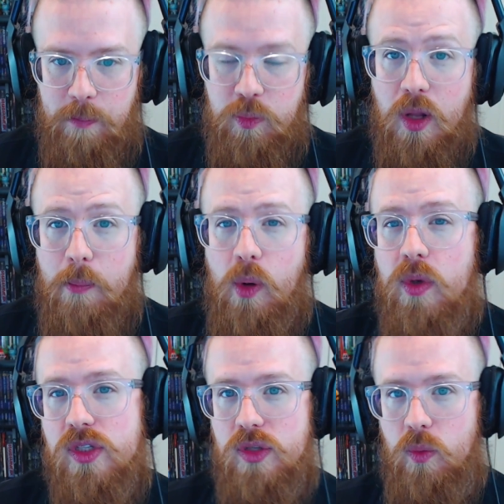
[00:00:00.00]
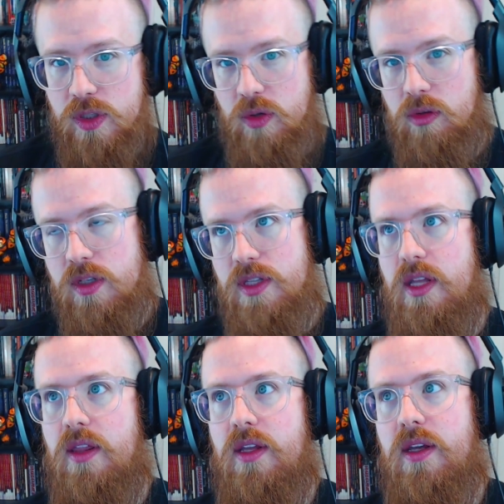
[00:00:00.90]
But what's cool is
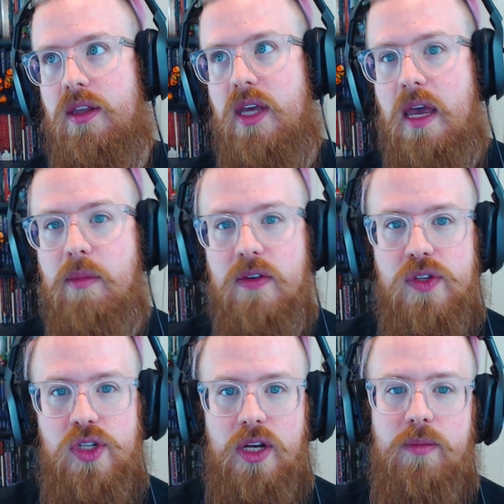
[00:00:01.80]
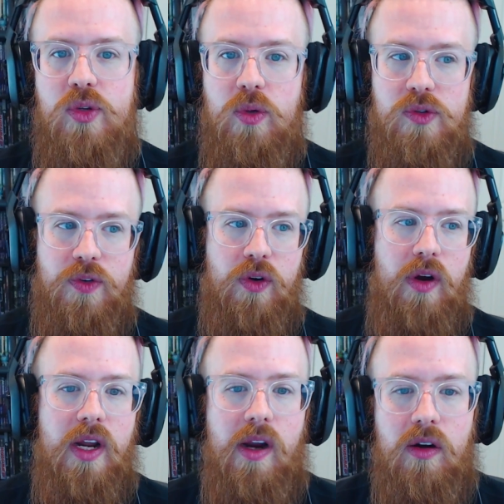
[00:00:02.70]
that the game gives the GM tools for
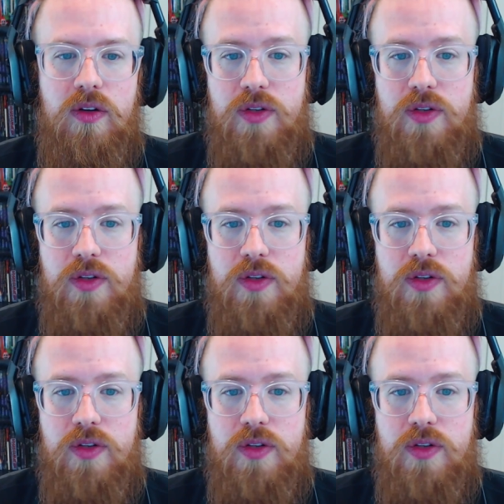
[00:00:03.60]
creating characters